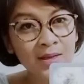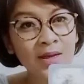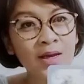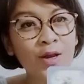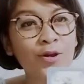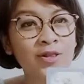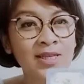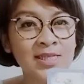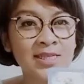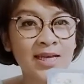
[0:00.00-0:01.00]
notice
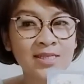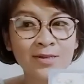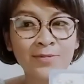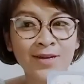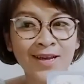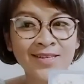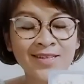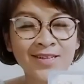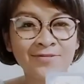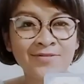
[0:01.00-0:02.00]
that Gemini, the
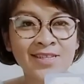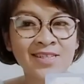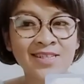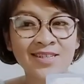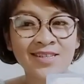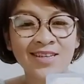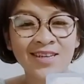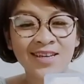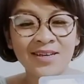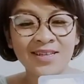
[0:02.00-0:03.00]
difference,
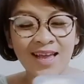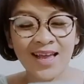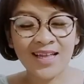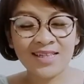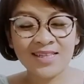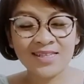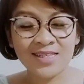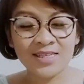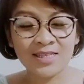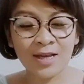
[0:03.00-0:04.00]
and this is
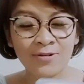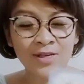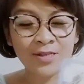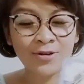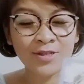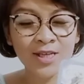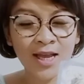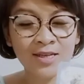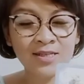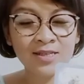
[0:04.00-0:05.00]
now is your
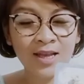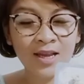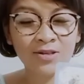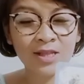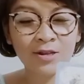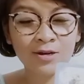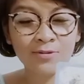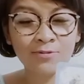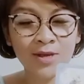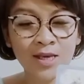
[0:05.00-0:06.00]
challenge, like in the third
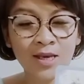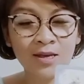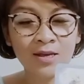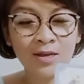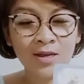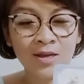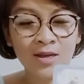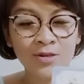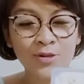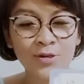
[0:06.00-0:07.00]
week,
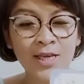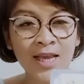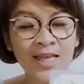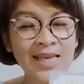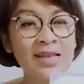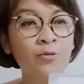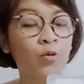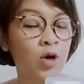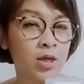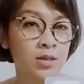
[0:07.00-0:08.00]
to get inward,
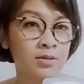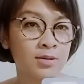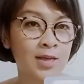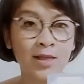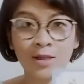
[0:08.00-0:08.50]
not